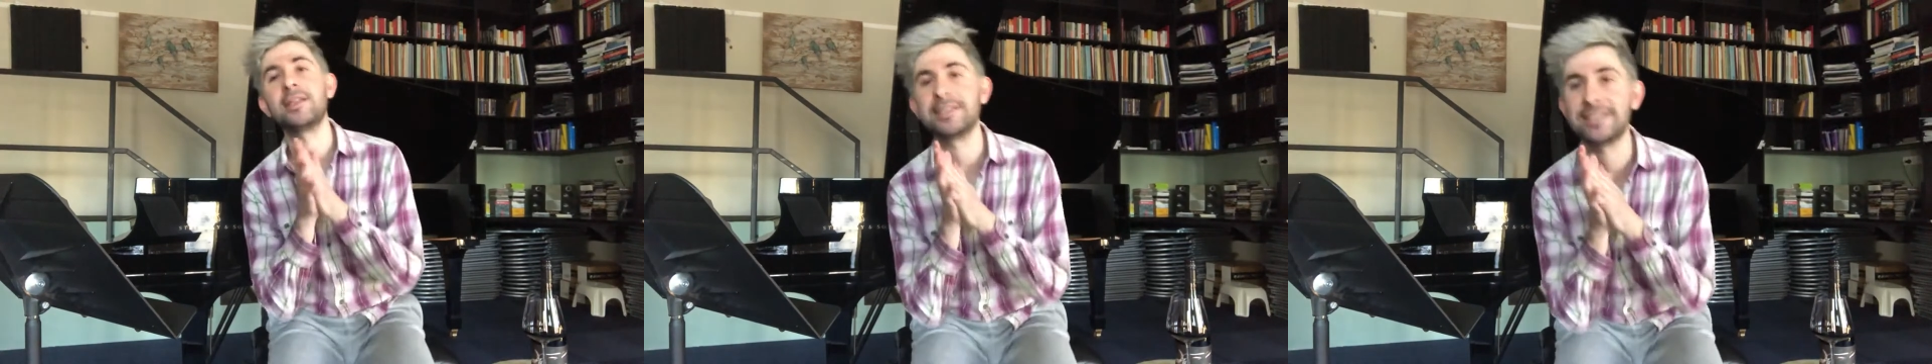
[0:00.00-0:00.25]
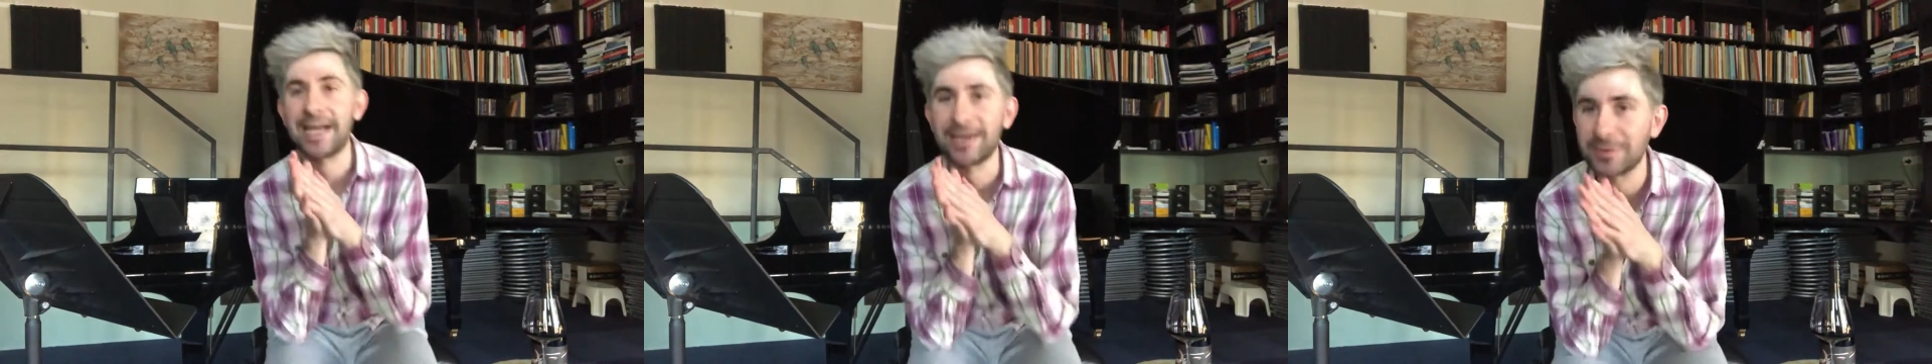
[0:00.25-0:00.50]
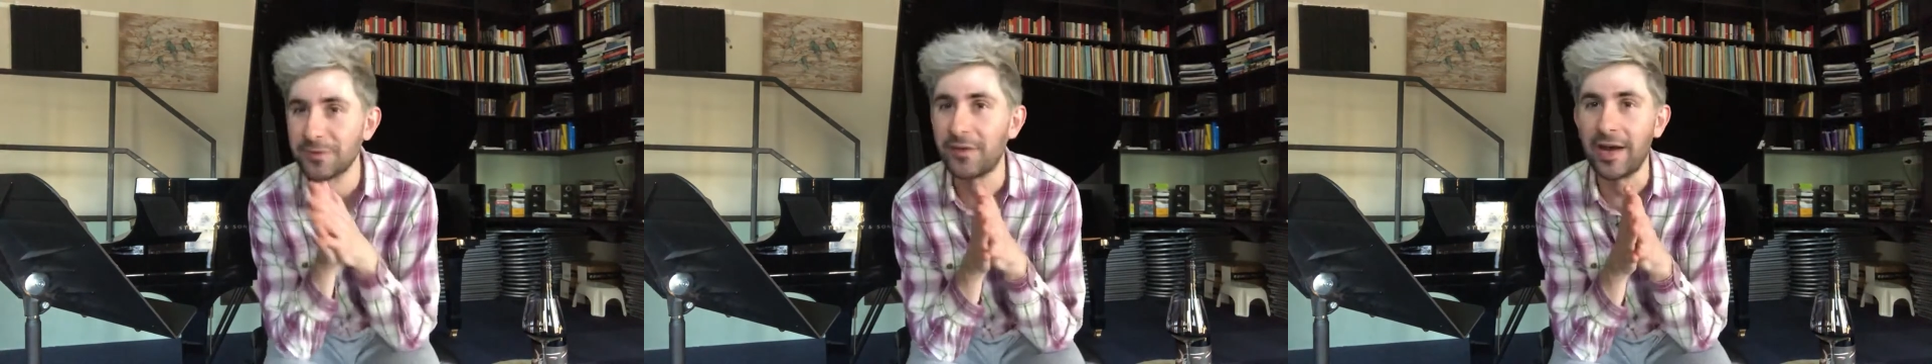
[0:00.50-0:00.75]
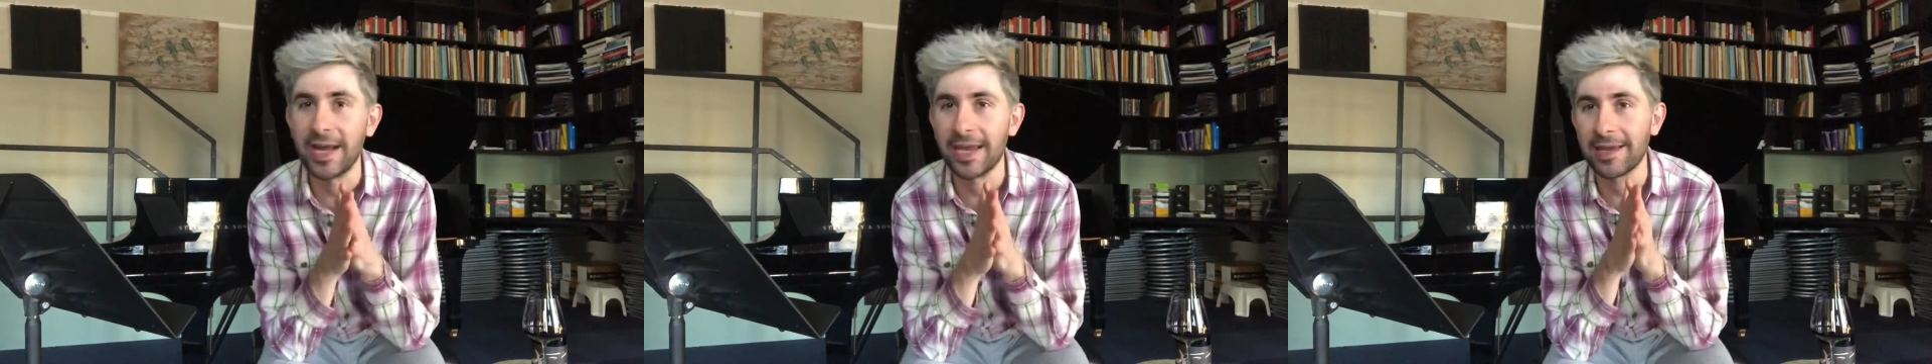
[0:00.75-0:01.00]

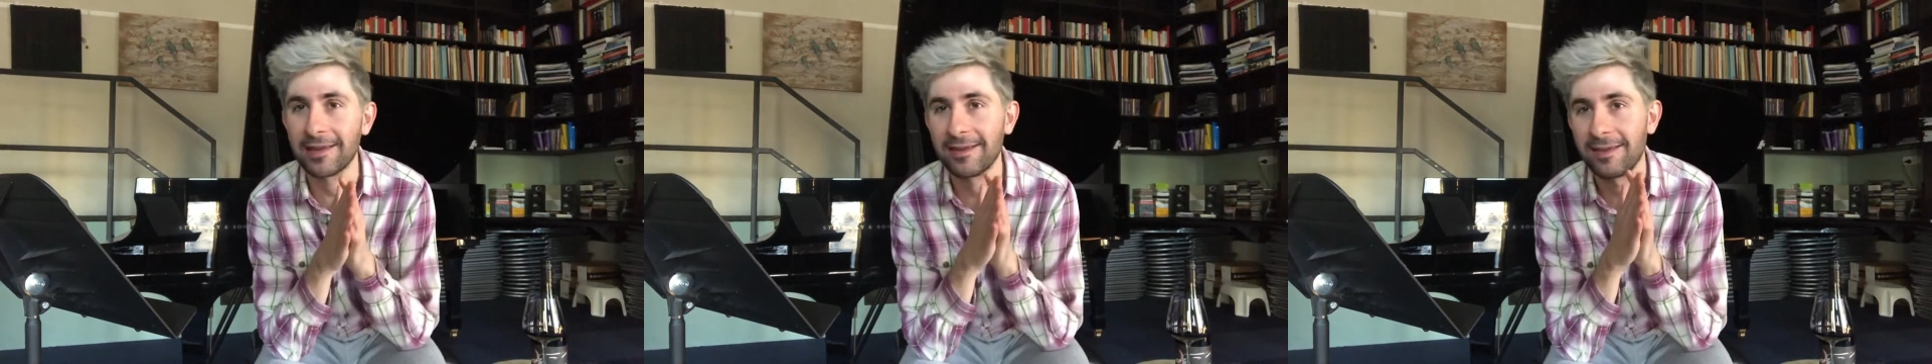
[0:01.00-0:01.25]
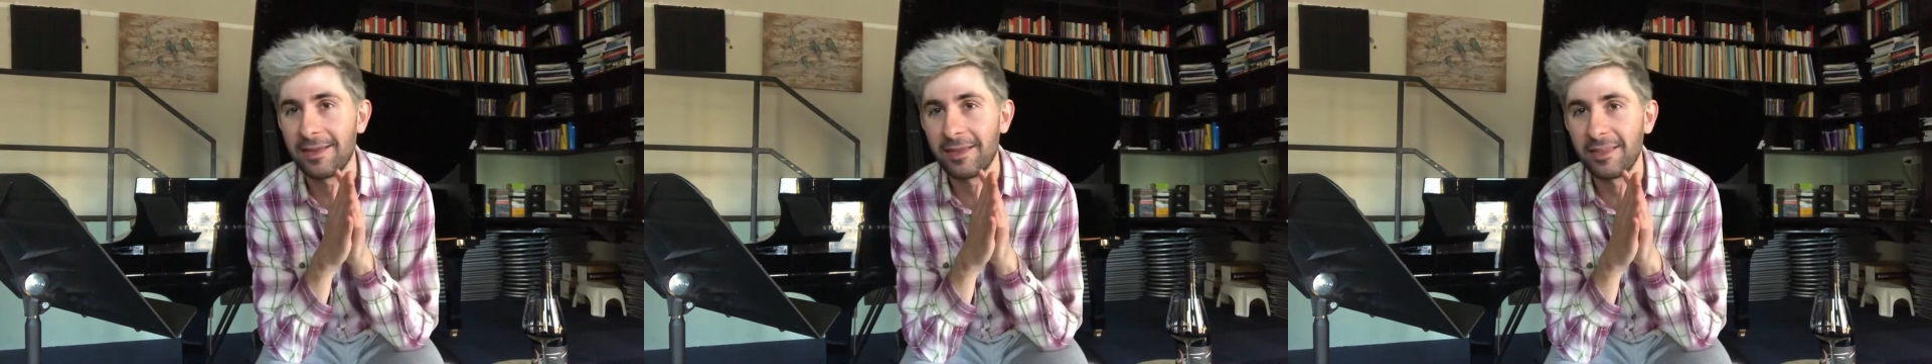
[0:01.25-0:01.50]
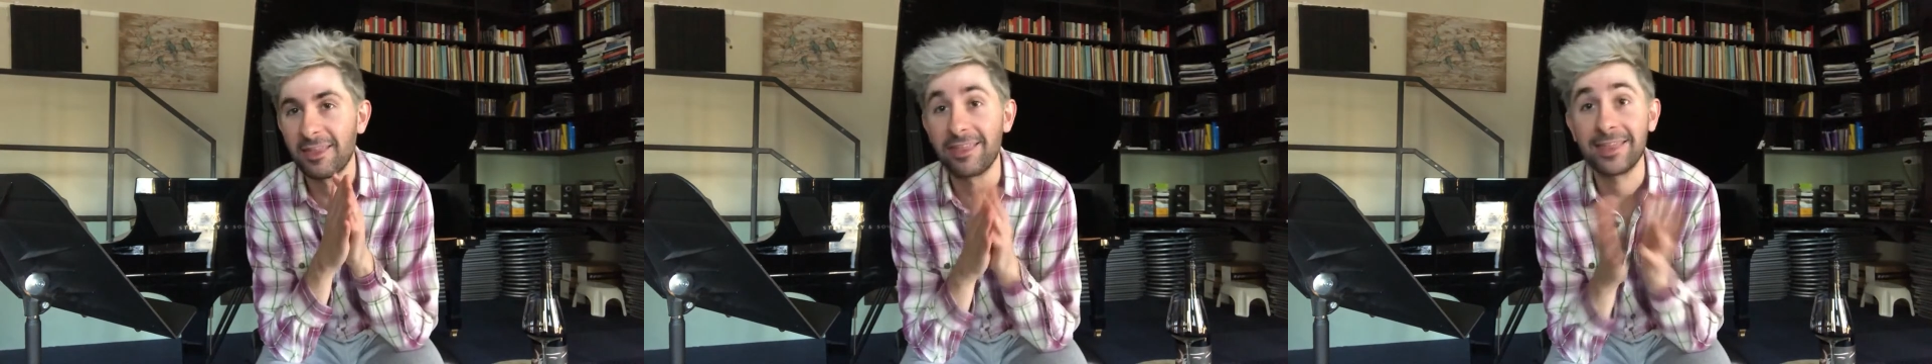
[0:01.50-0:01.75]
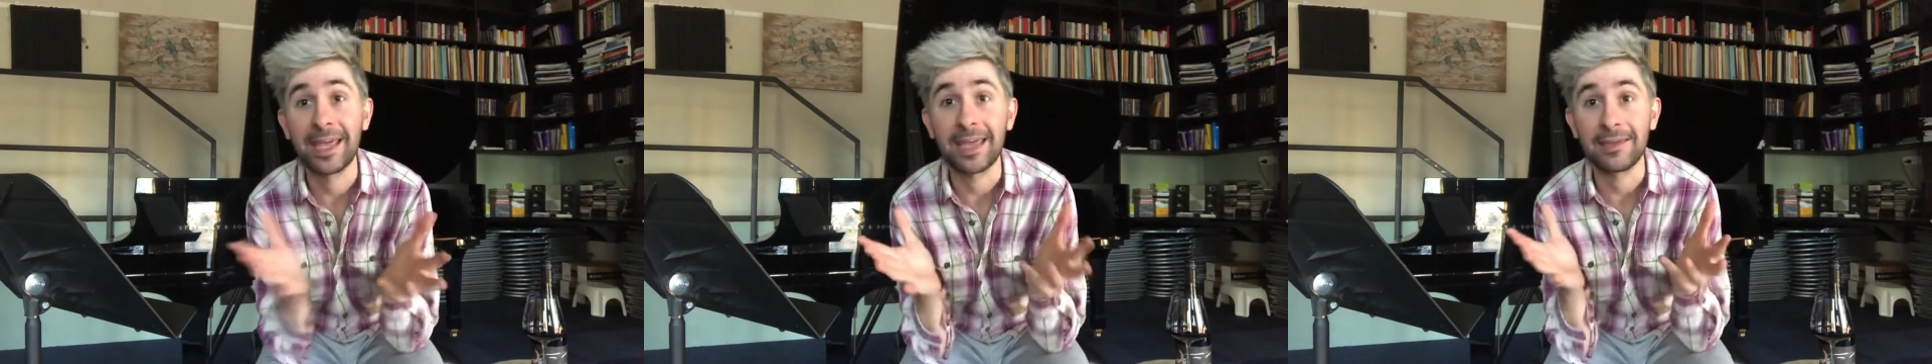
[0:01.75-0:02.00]
satisfying
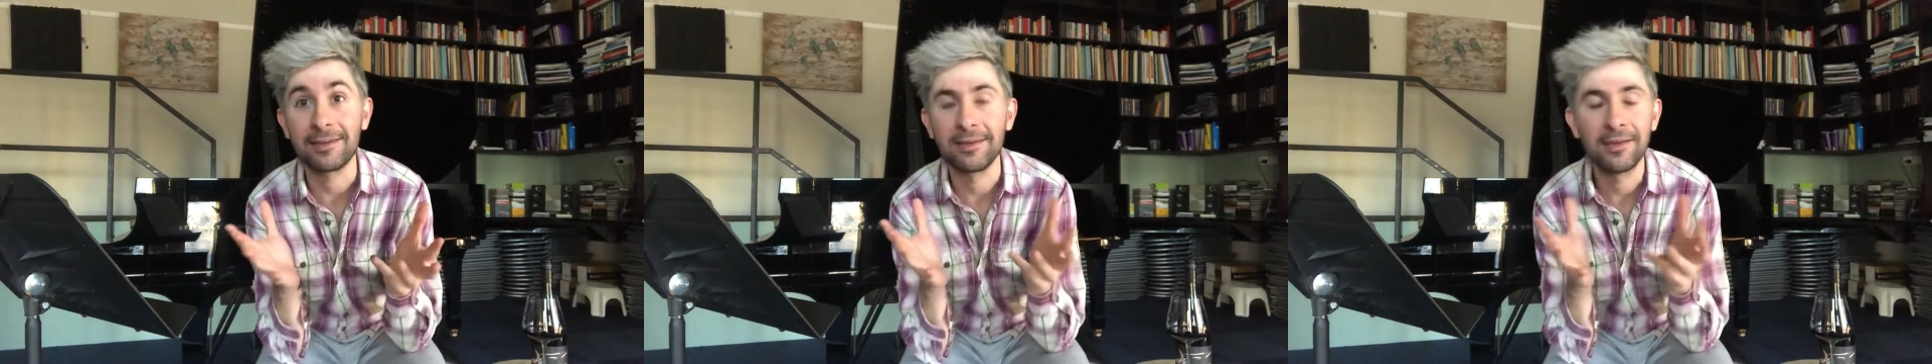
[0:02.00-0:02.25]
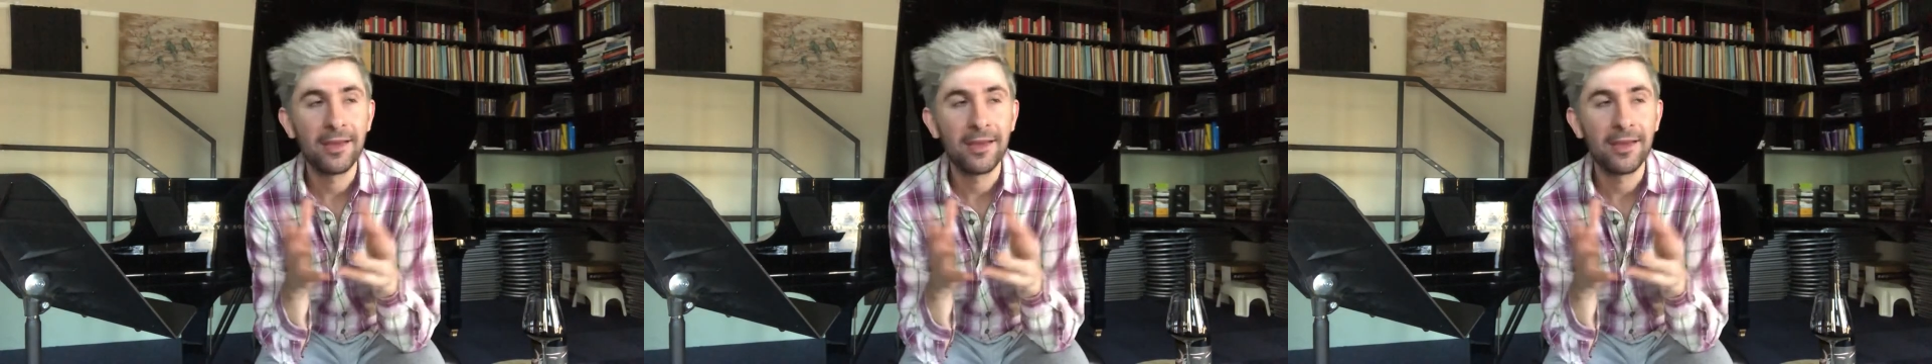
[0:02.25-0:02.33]
thing,